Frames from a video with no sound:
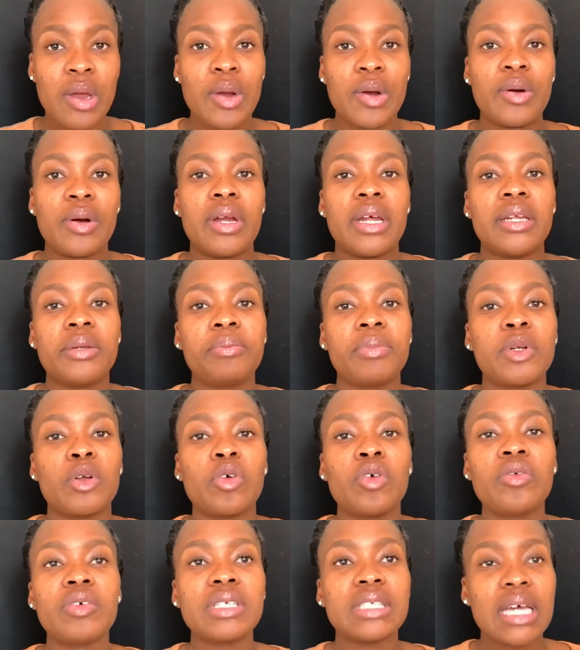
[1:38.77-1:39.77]
right but
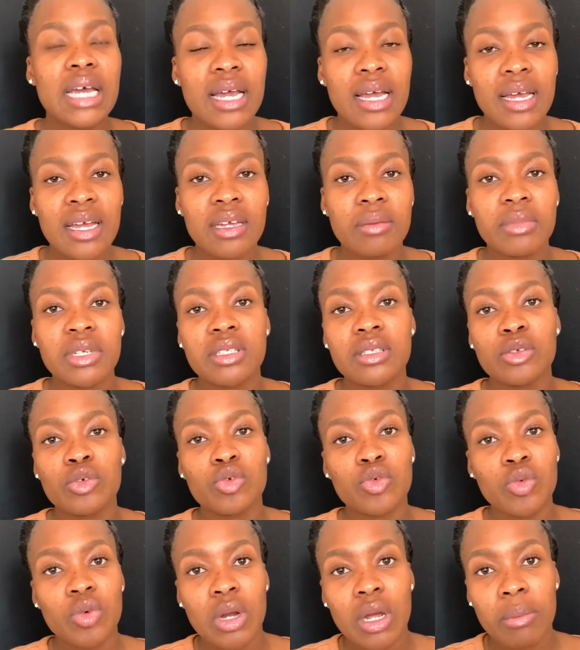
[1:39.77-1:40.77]
over time as it
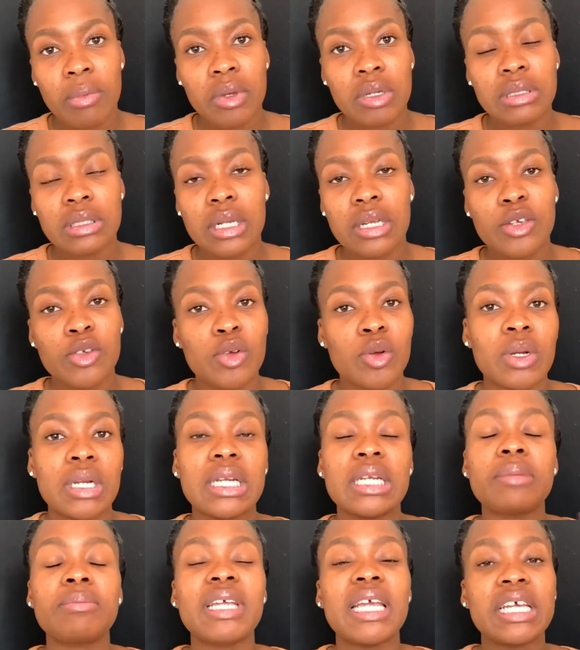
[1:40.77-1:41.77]
grew up i was like you know what let
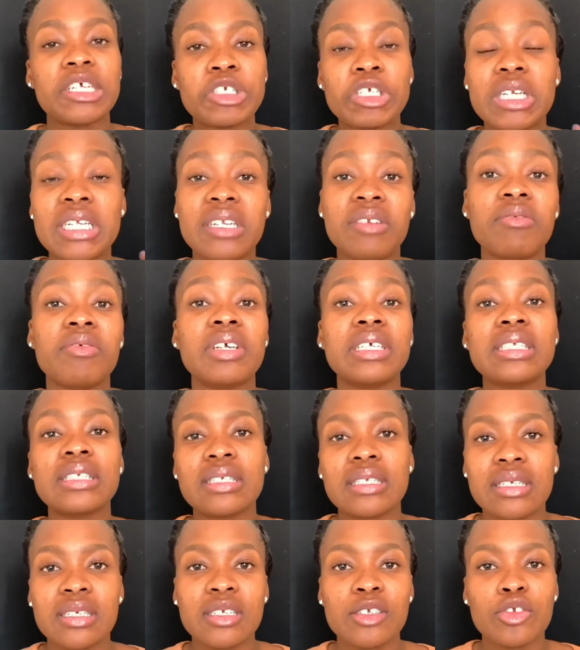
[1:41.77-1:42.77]
me actually invest
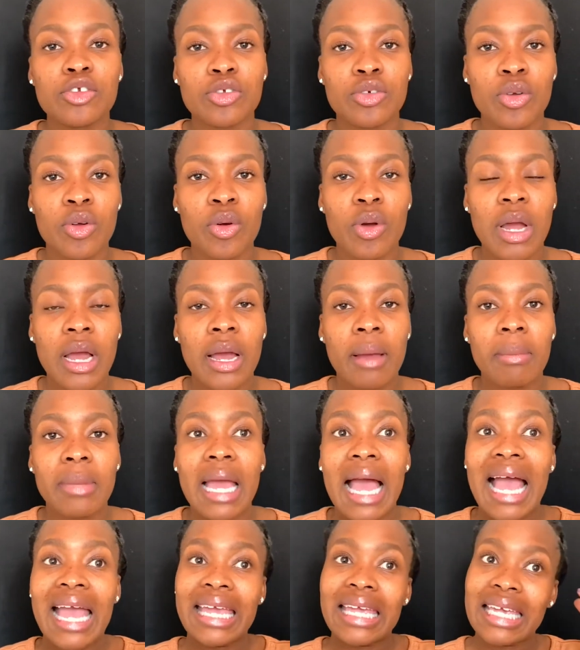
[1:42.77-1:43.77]
in it you know um,
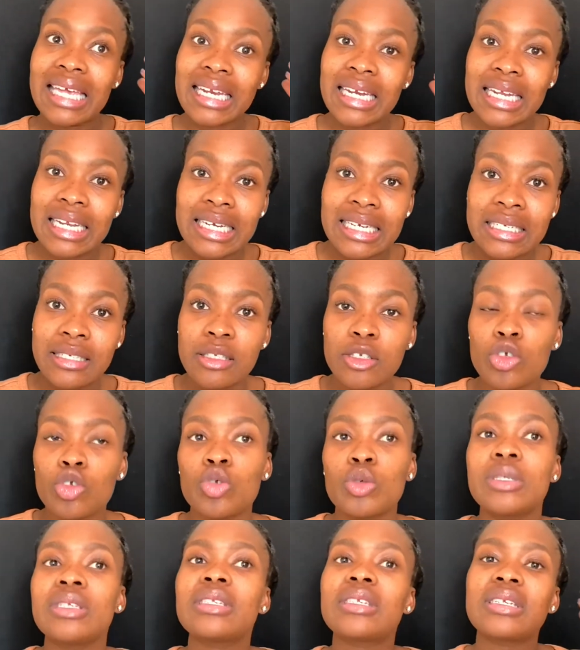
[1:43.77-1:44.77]
i can at least
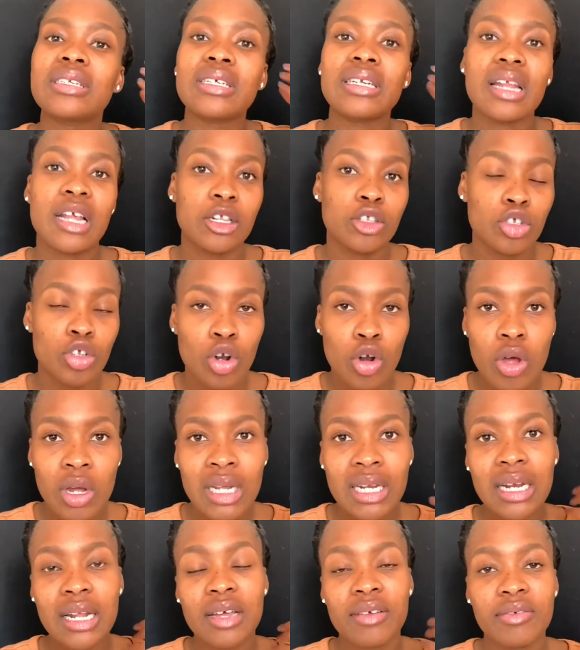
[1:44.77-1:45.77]
twist it it's long
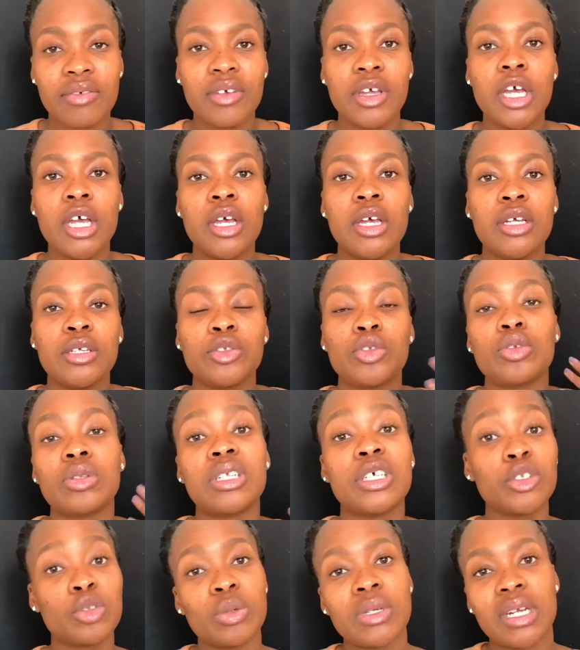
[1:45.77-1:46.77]
enough so
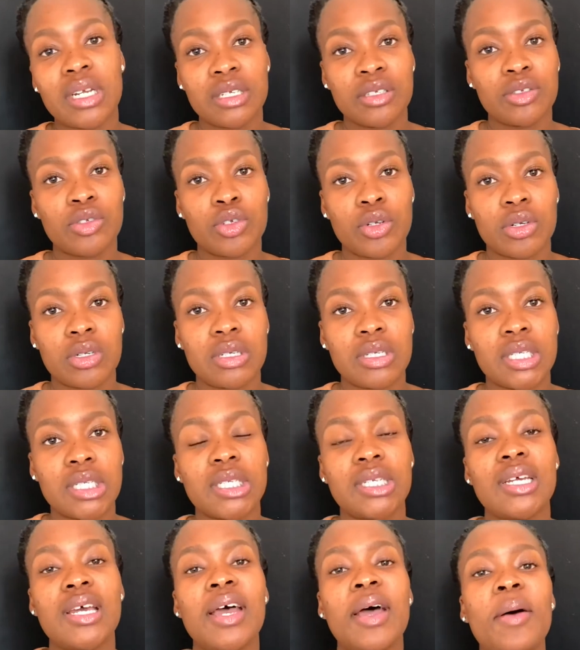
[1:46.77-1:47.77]
that's when i started
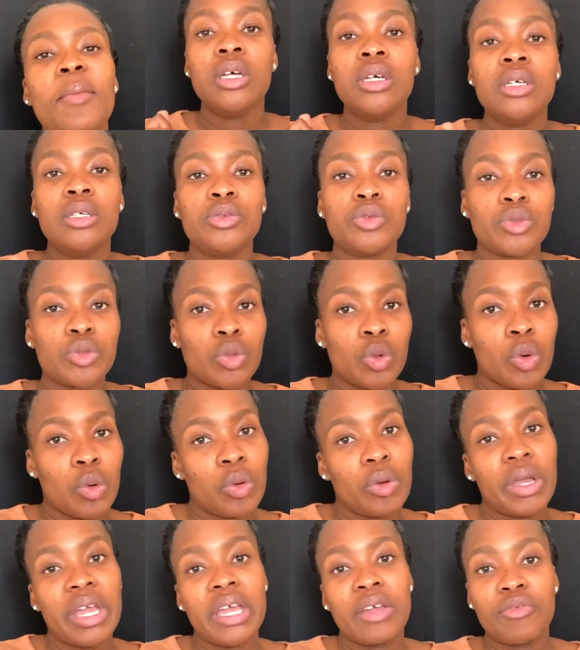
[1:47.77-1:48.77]
so
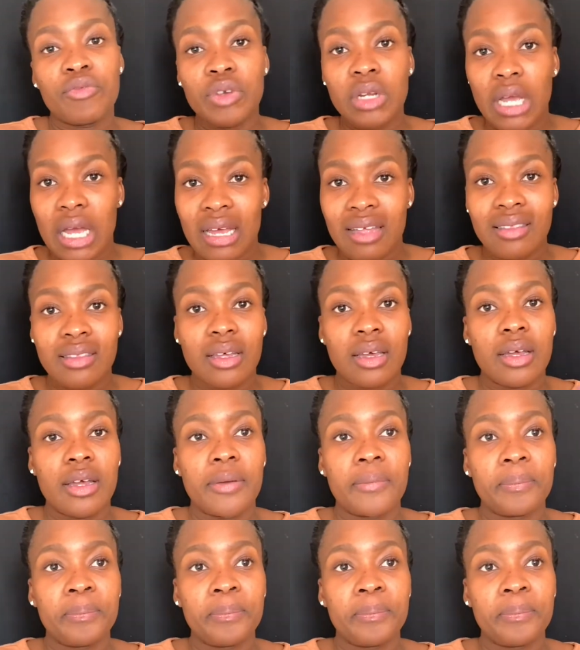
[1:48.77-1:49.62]
every other